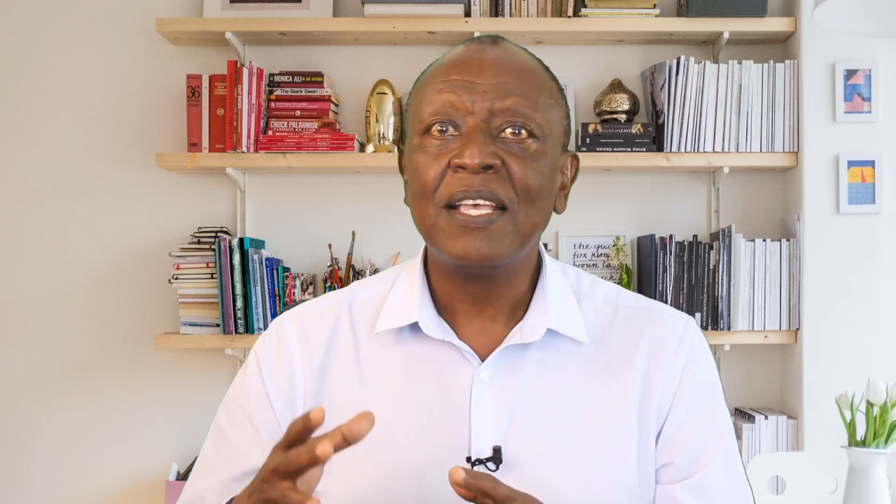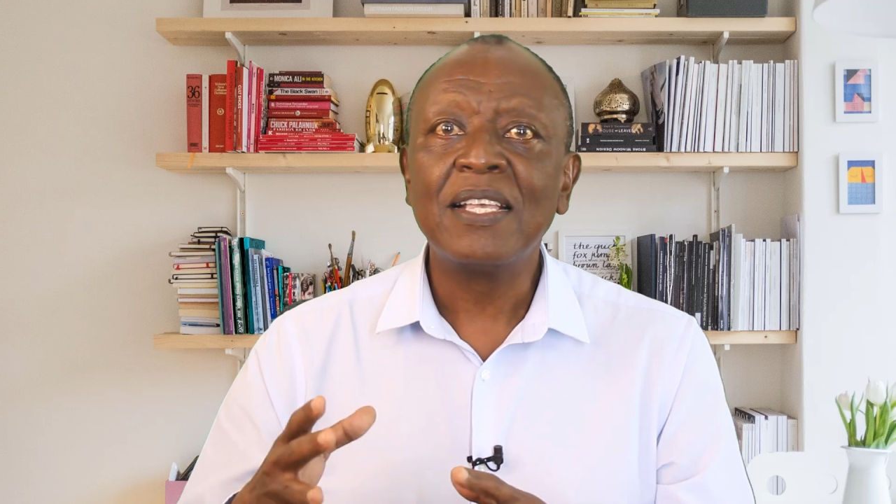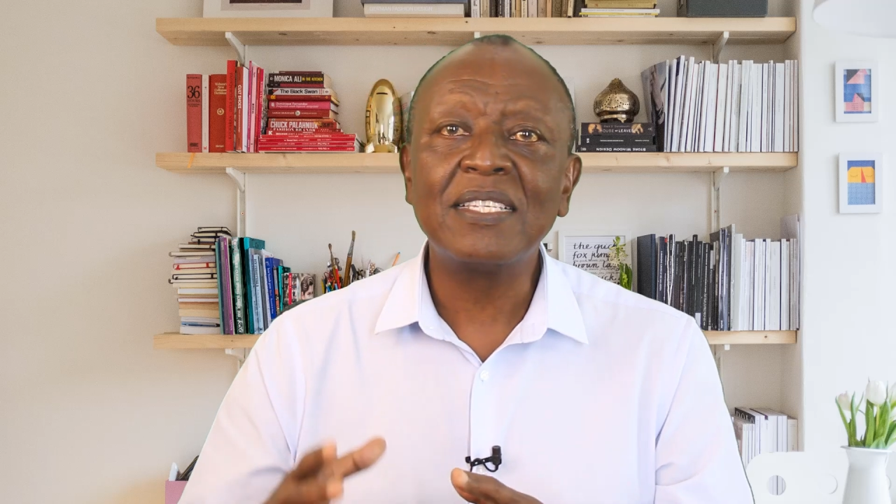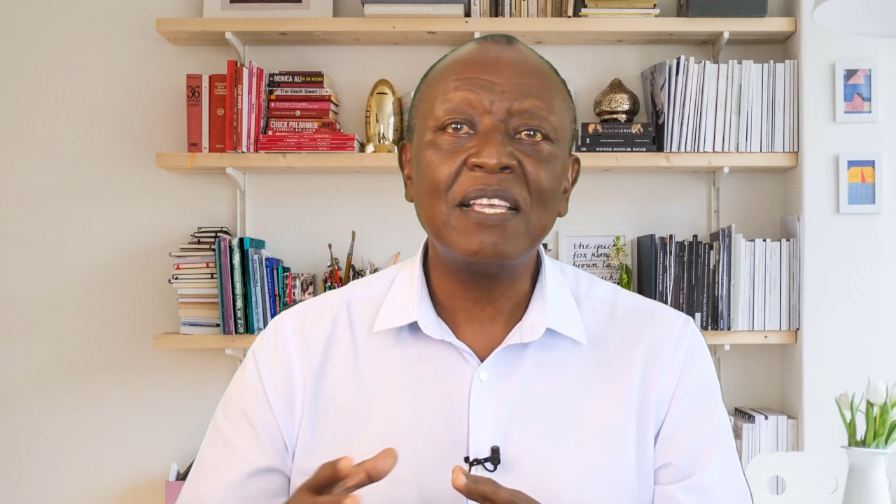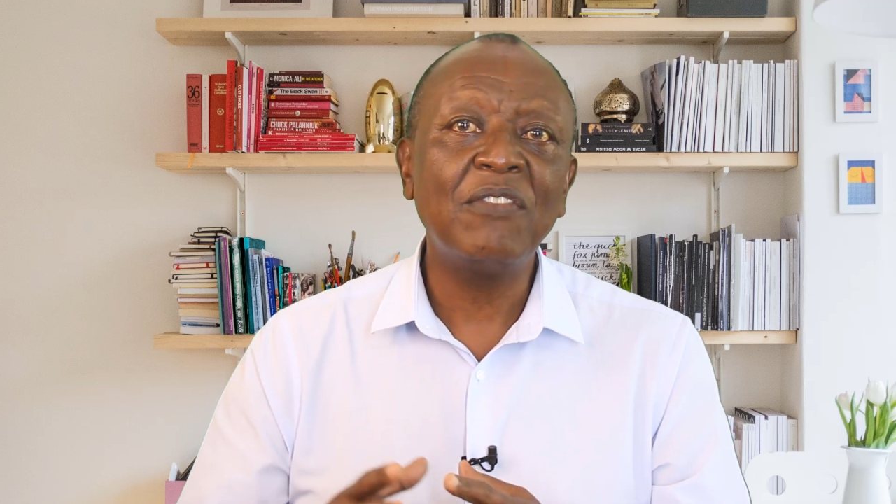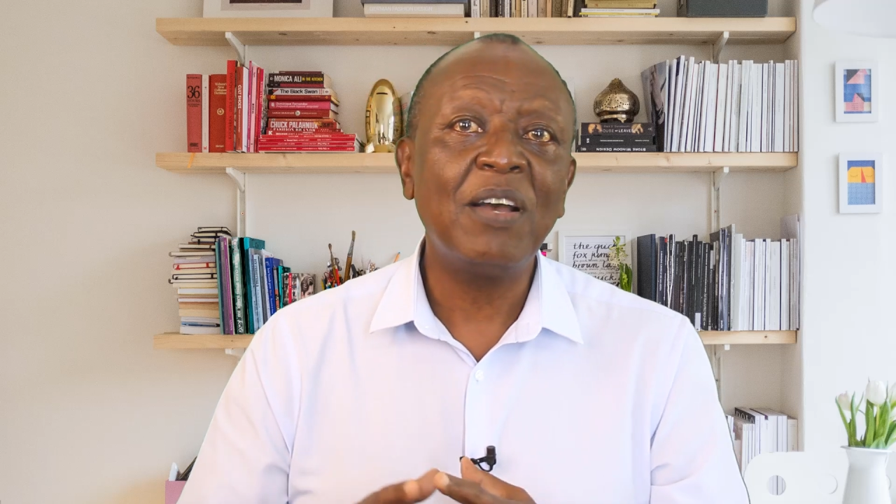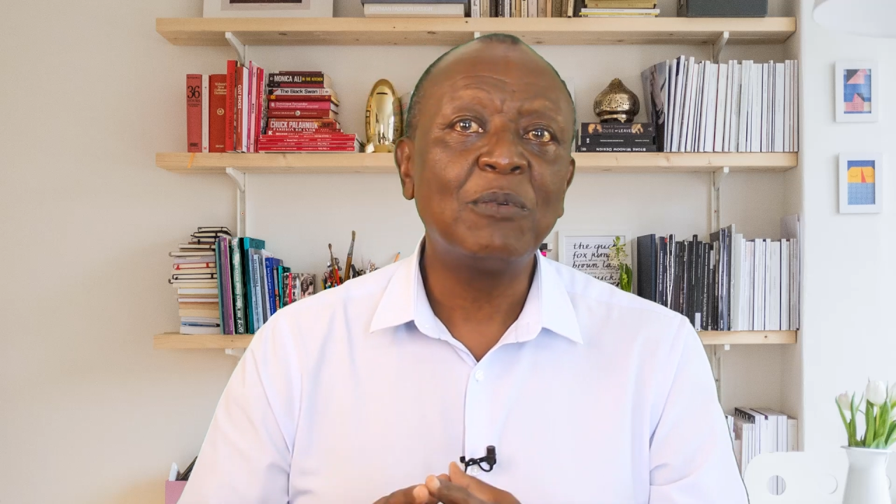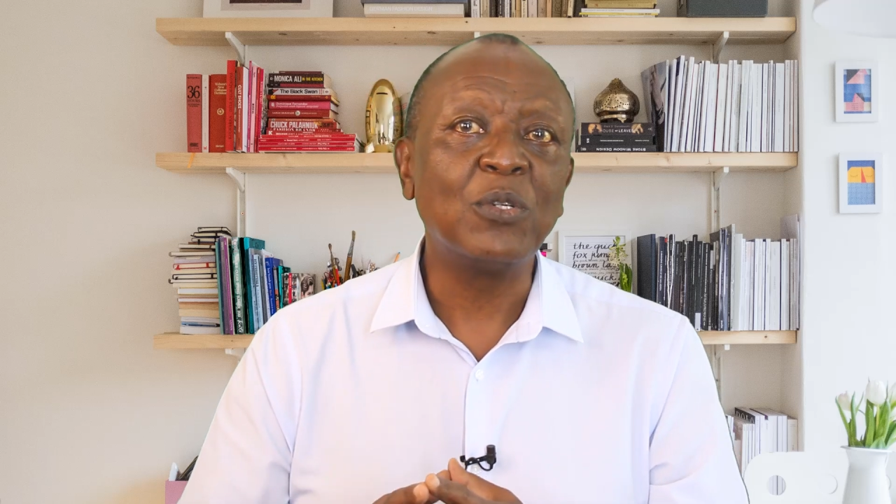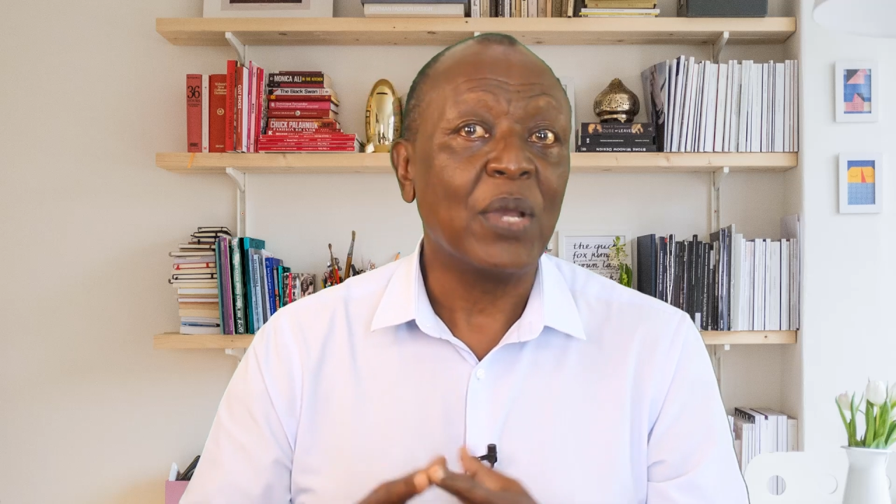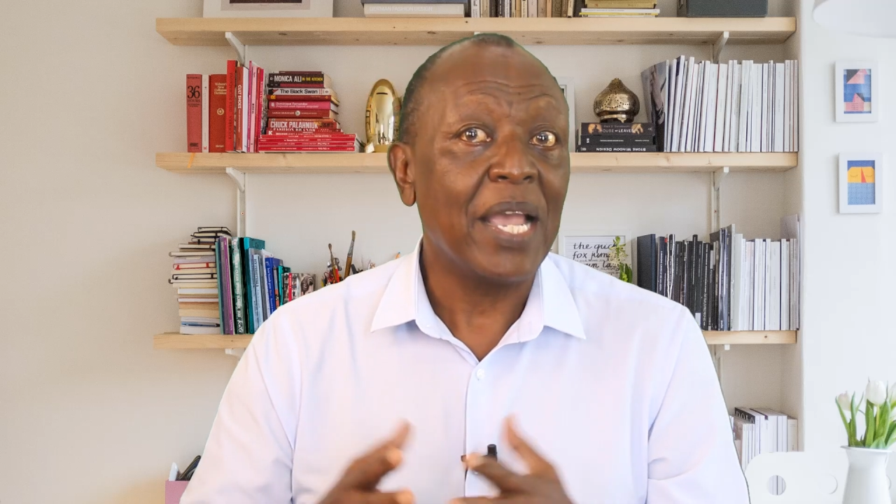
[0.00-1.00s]
save
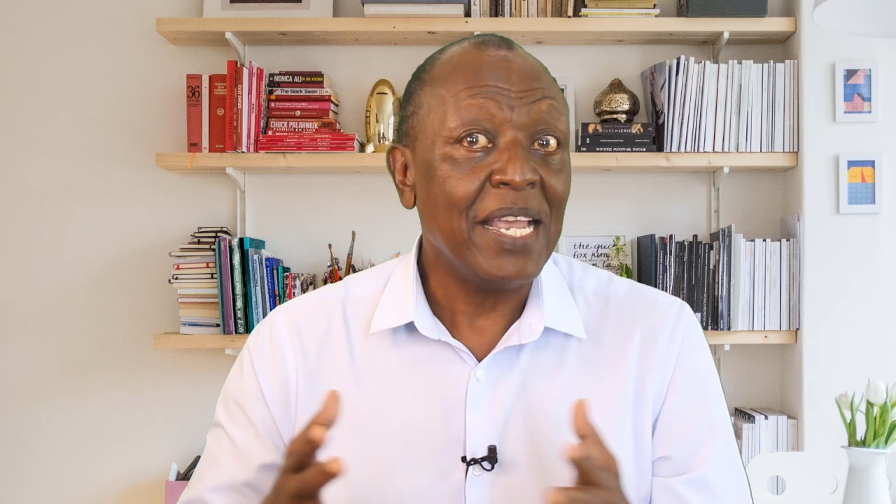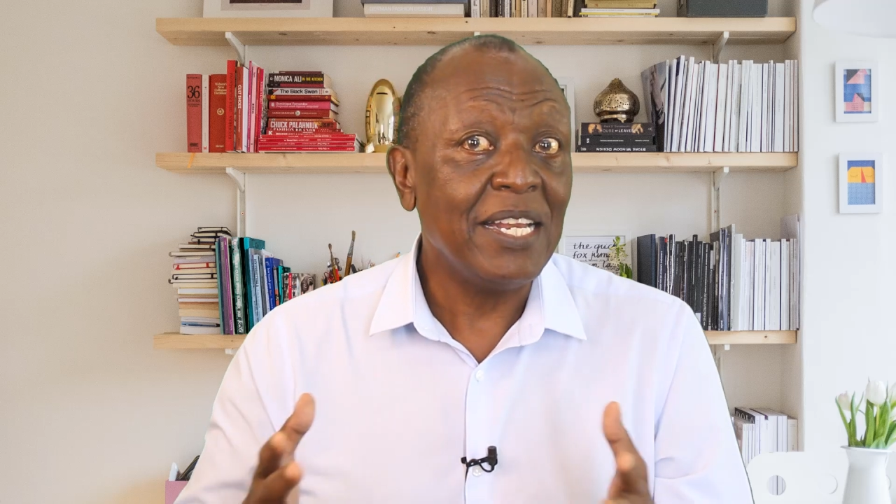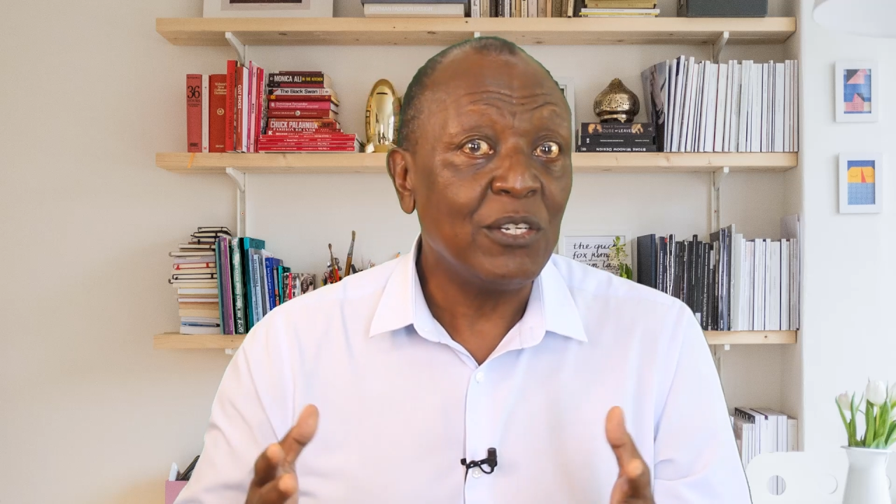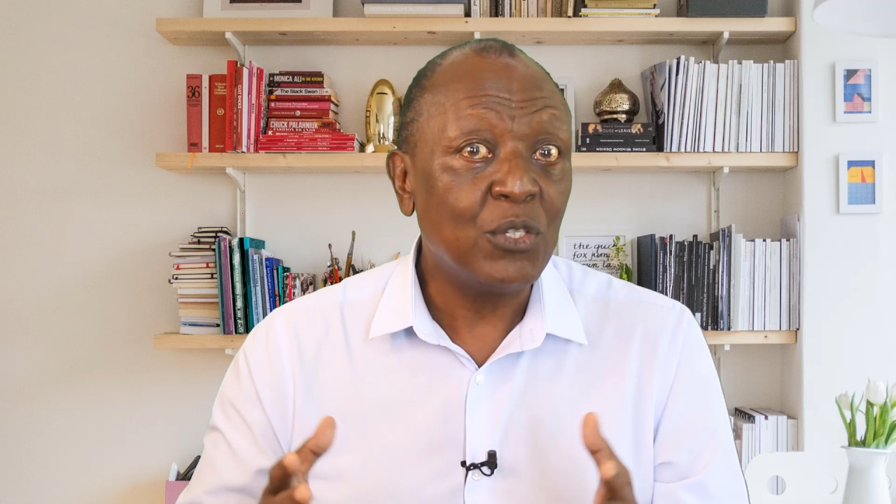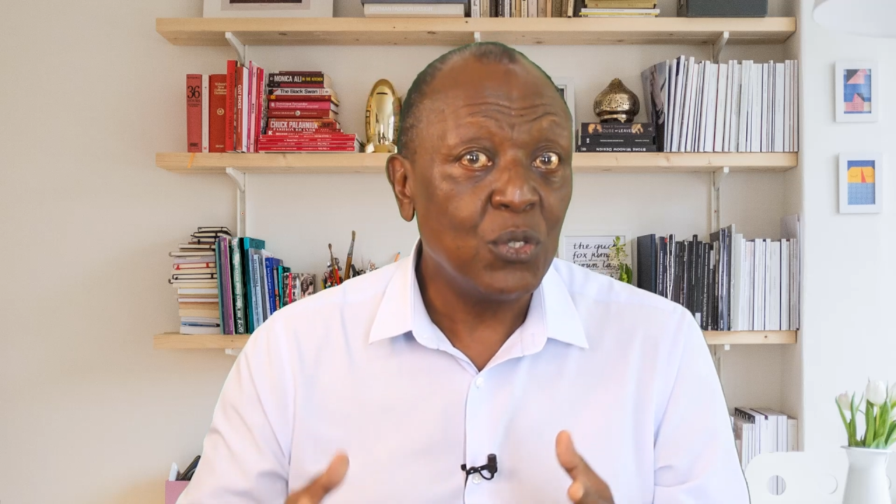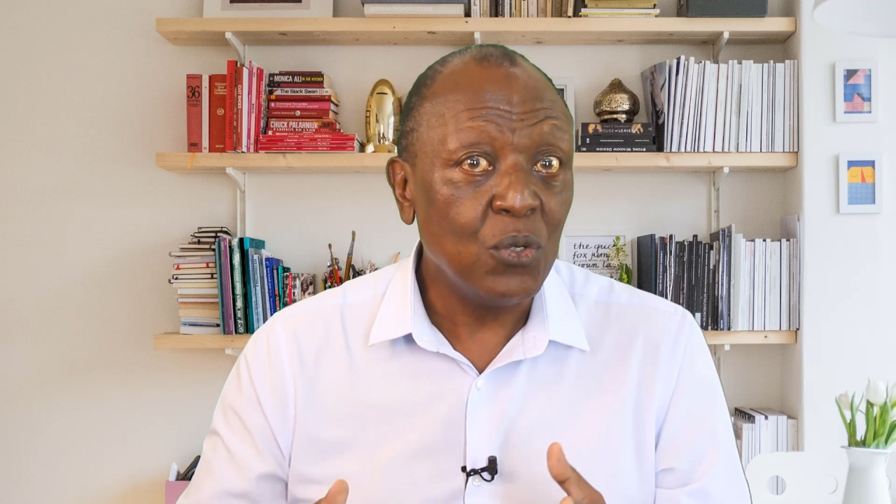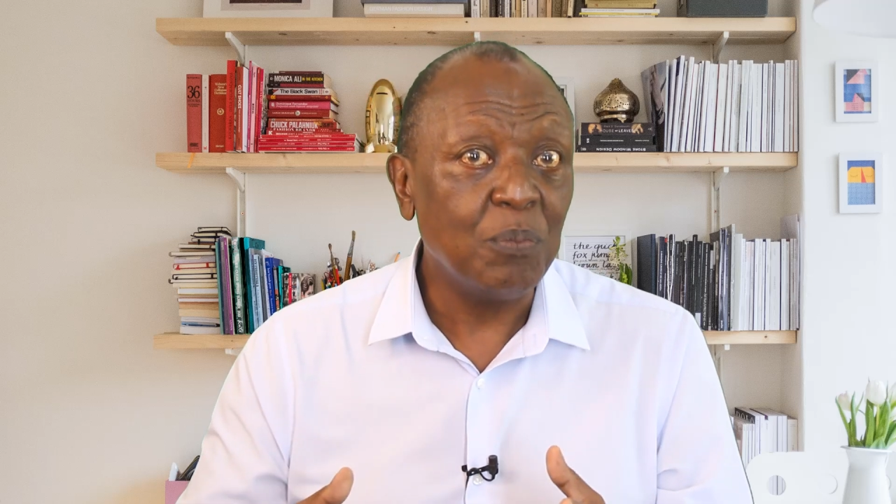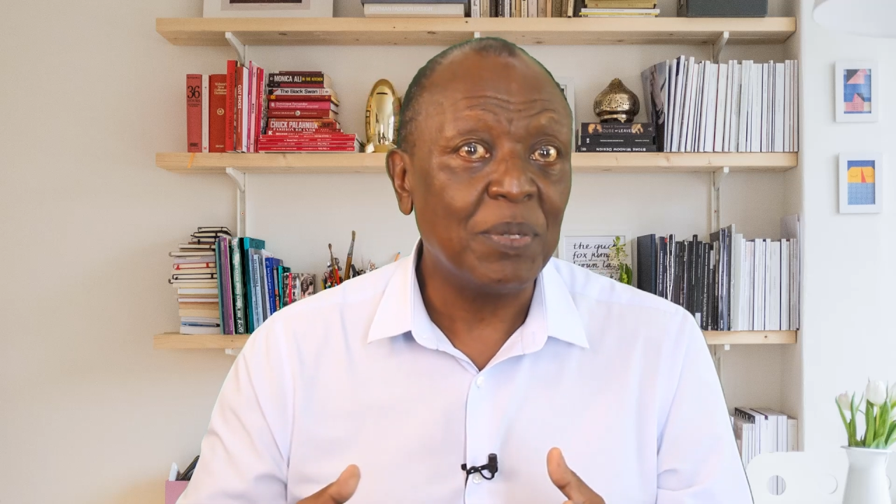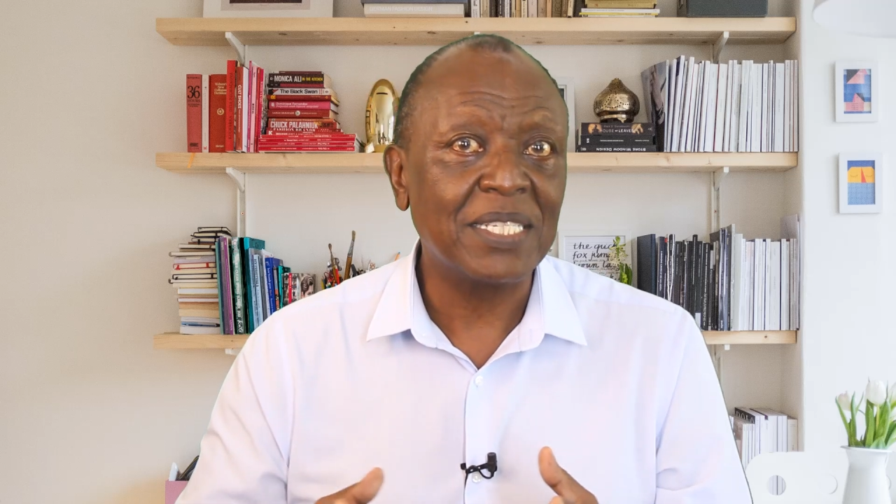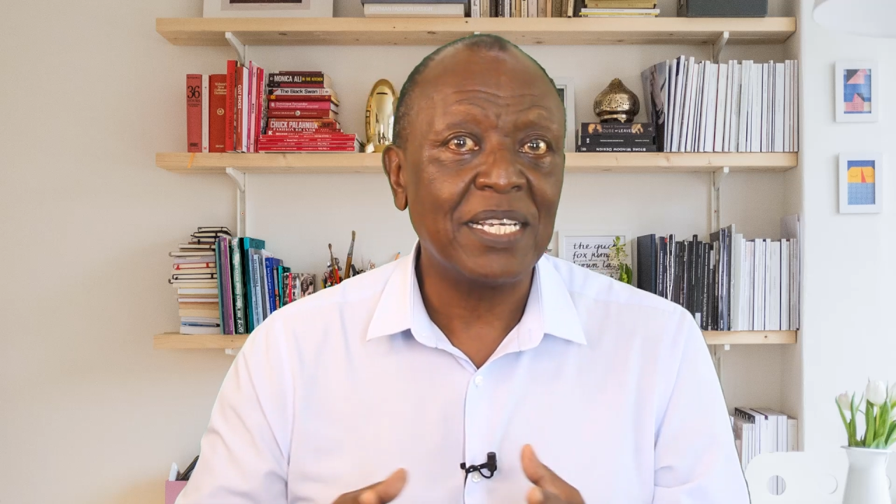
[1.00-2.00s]
up to
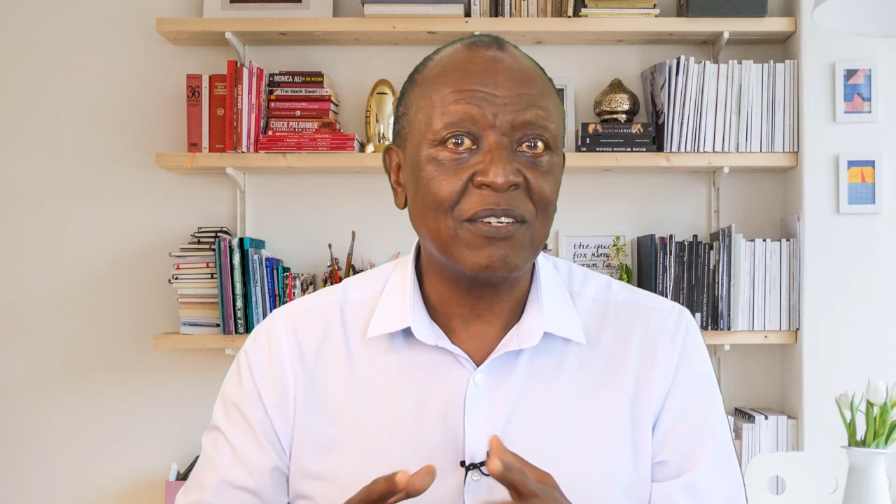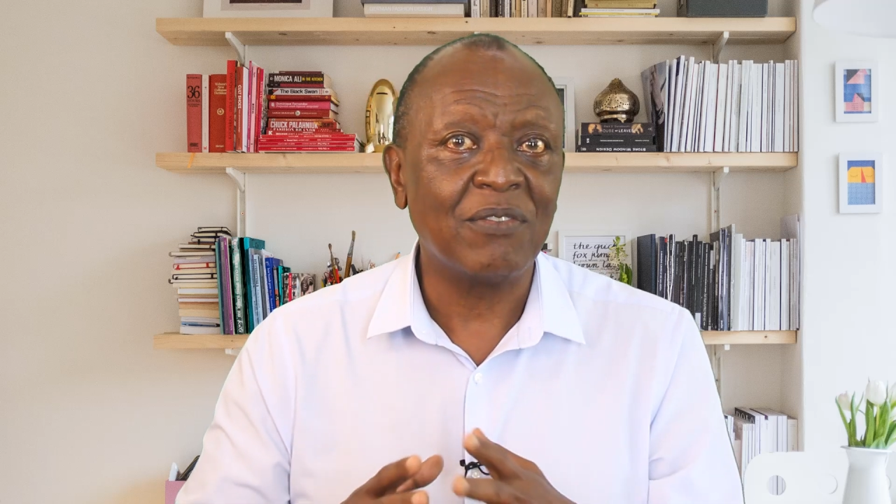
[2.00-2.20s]
82%